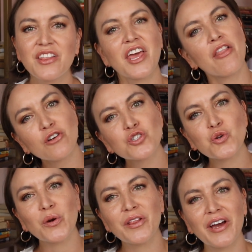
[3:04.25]
The other
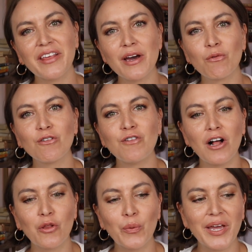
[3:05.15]
storyline that we're
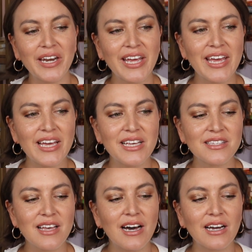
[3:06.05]
following
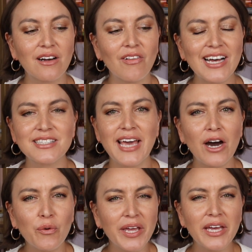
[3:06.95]
is a
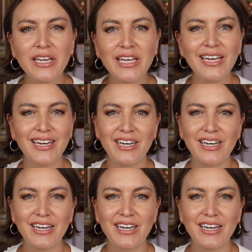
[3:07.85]
Glasgowian